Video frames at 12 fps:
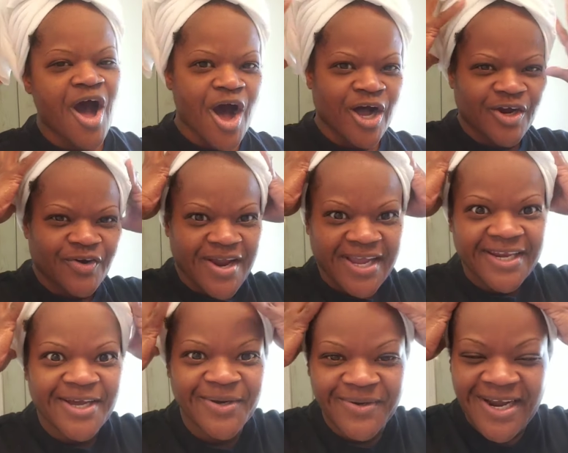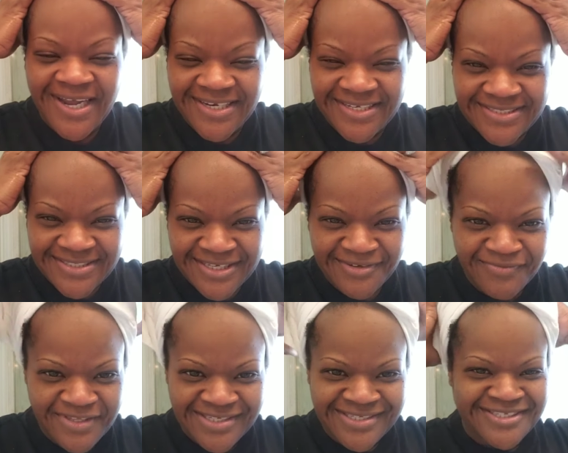Alright, let's
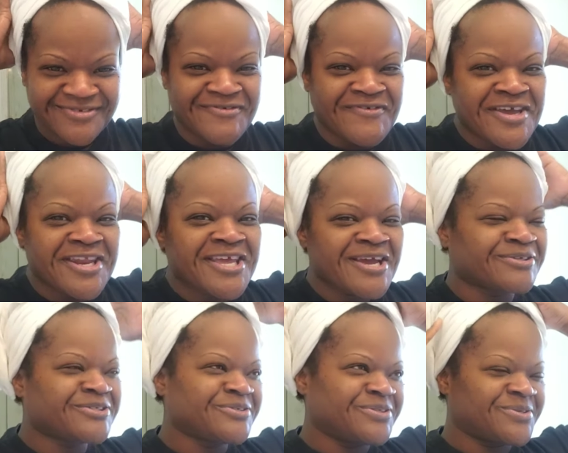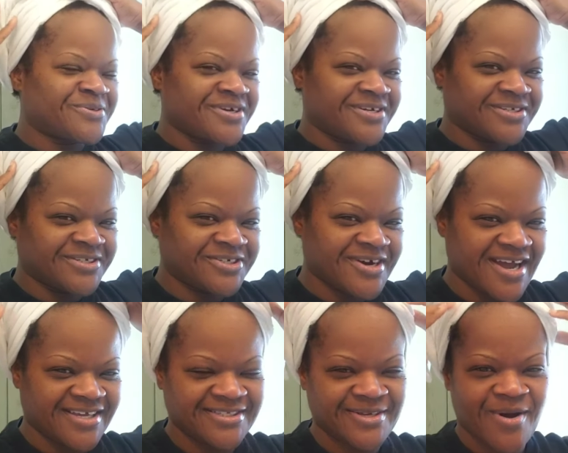give this video tutorial a
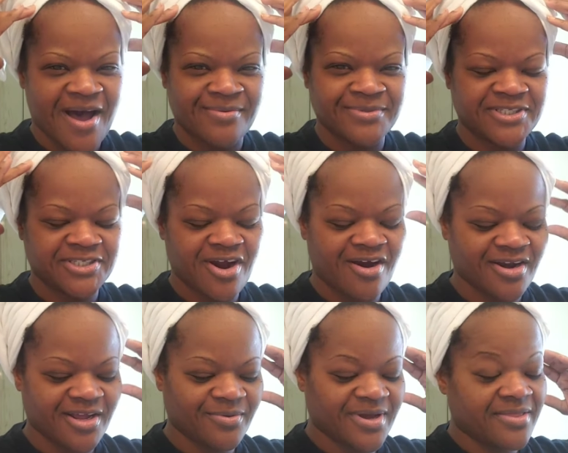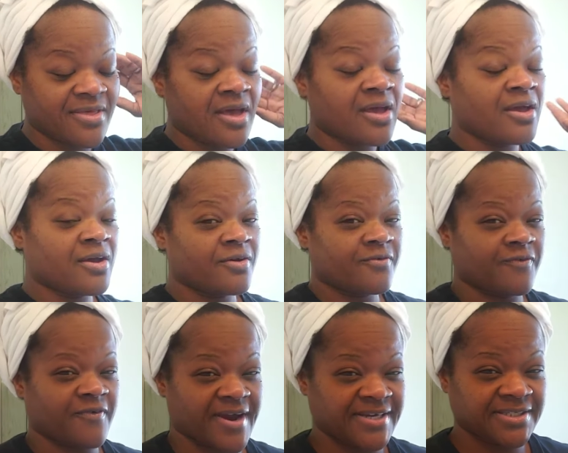try. So I'm starting with
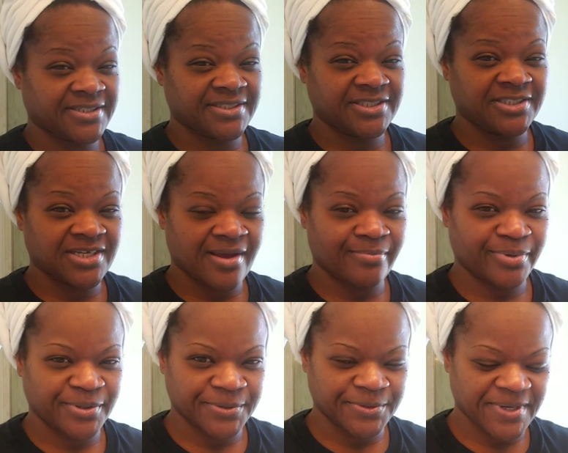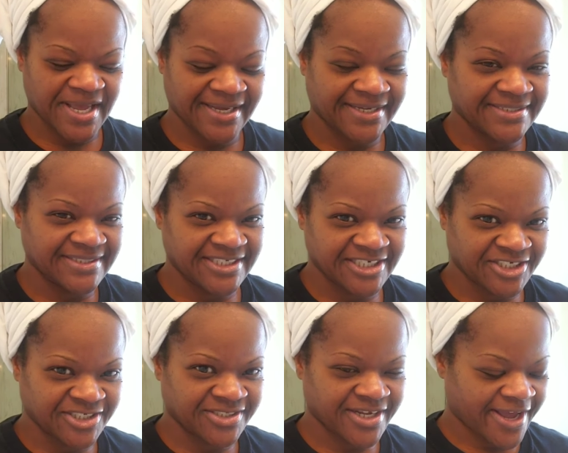freshly shampooed and
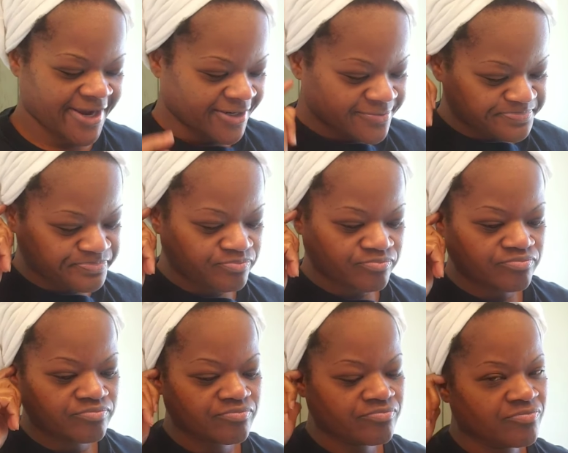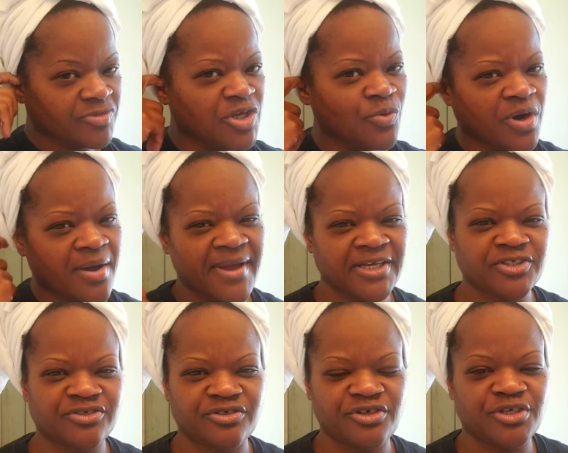conditioned hair. You want to make
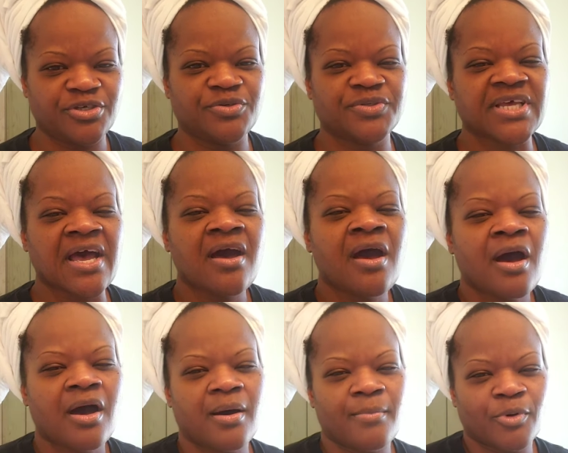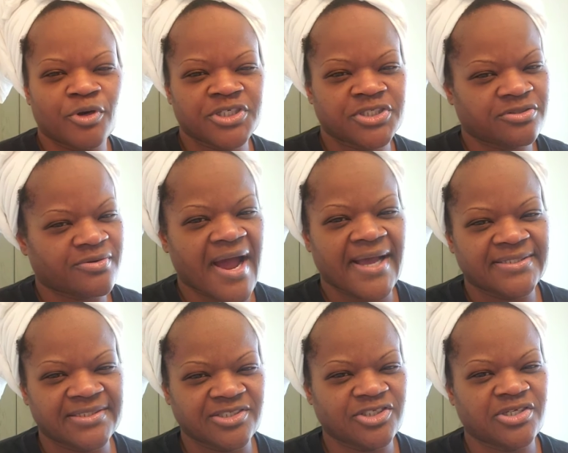sure you use a
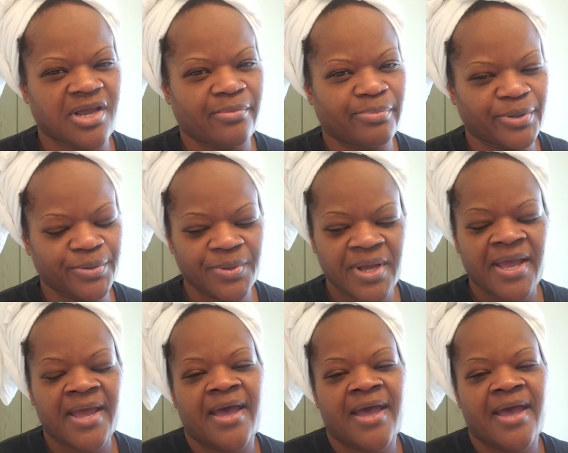moisturizing shampoo